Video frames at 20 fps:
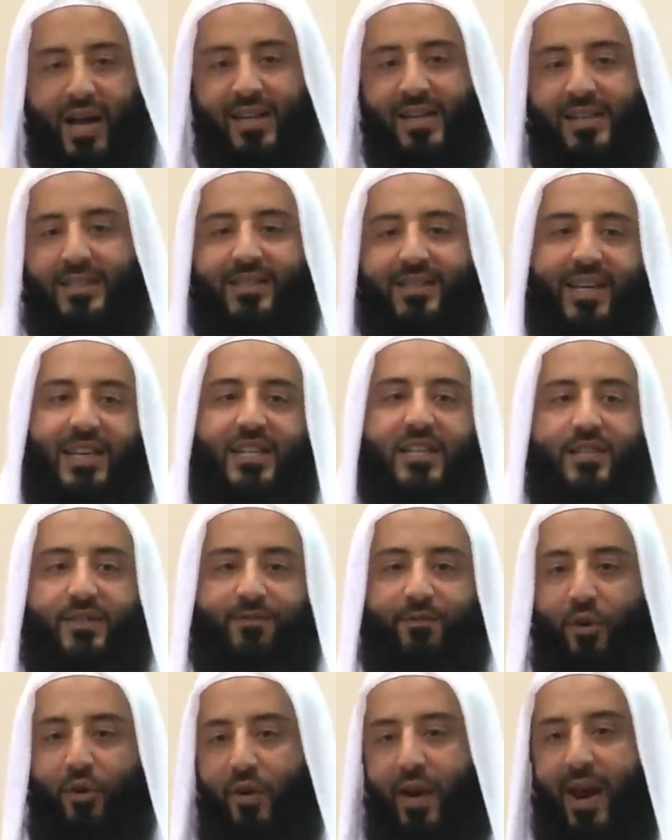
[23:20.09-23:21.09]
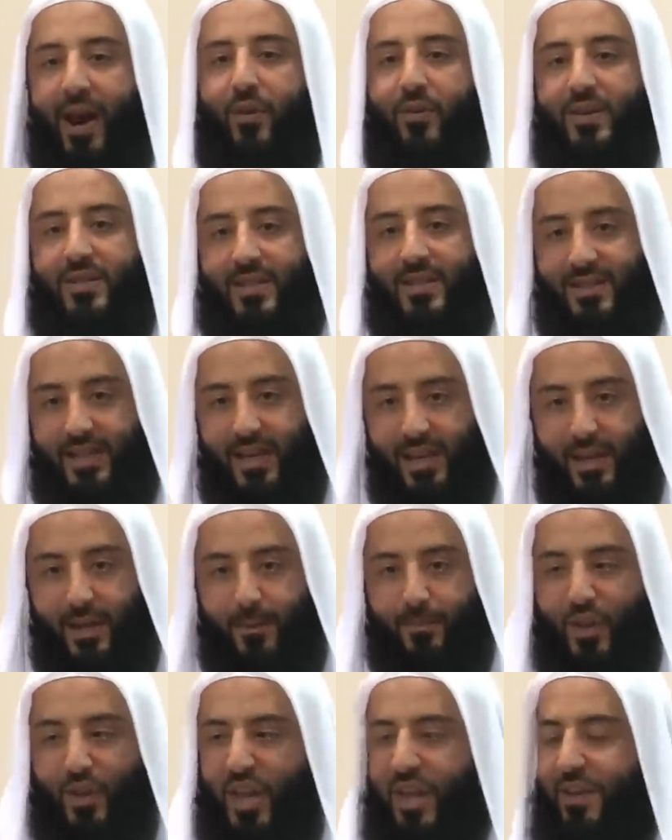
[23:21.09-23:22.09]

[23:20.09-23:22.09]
an intense 4 hours a day.